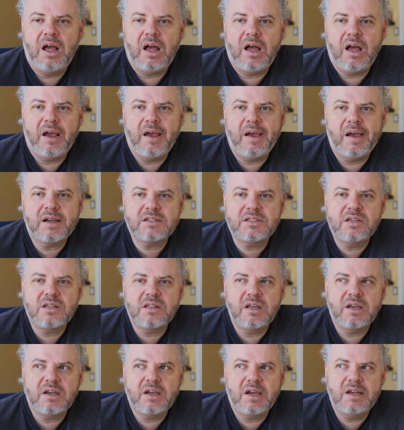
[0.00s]
I actually
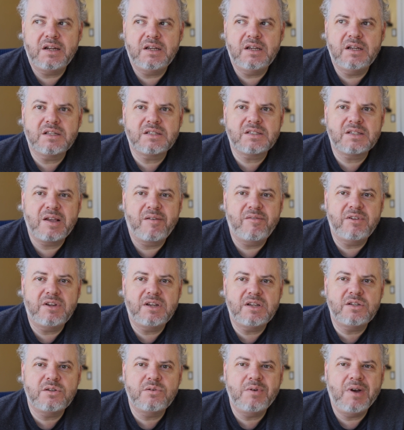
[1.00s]
think I need a
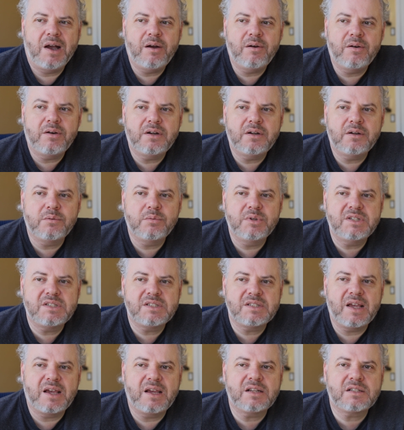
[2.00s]
72 hour to
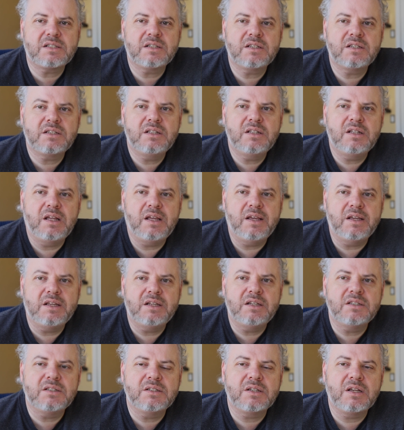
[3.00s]
reset
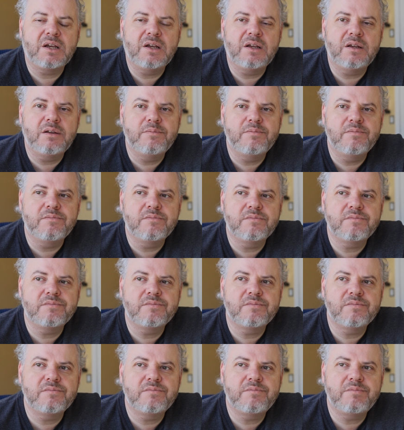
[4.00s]
and
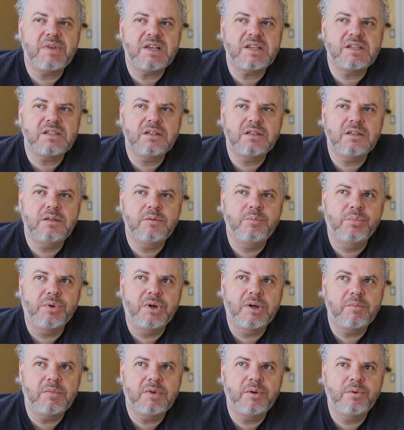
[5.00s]
basically
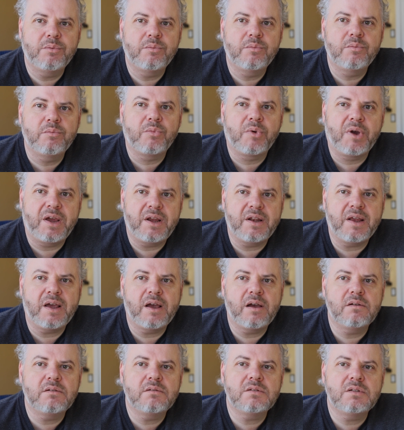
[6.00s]
bring me right
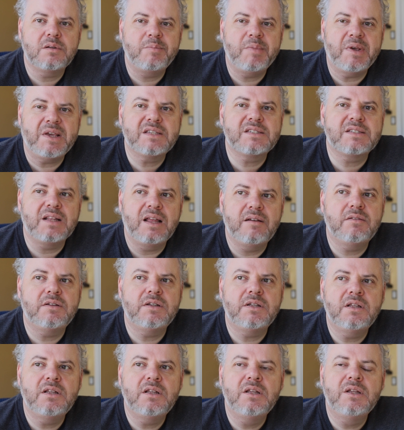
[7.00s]
down to base
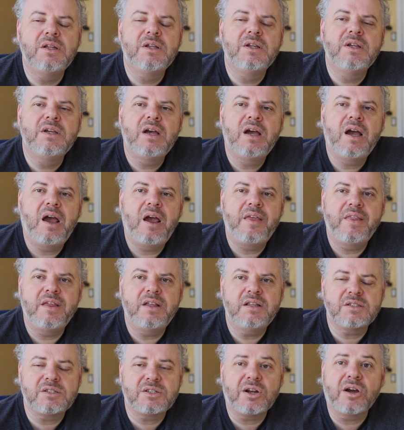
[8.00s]
level and
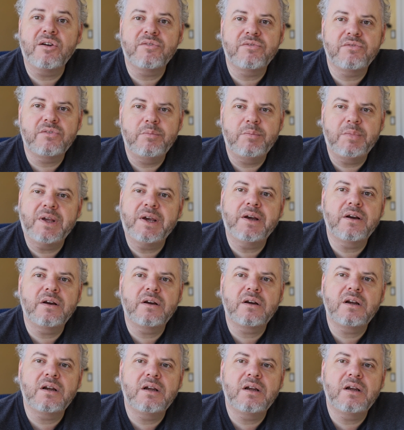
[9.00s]
then start from there.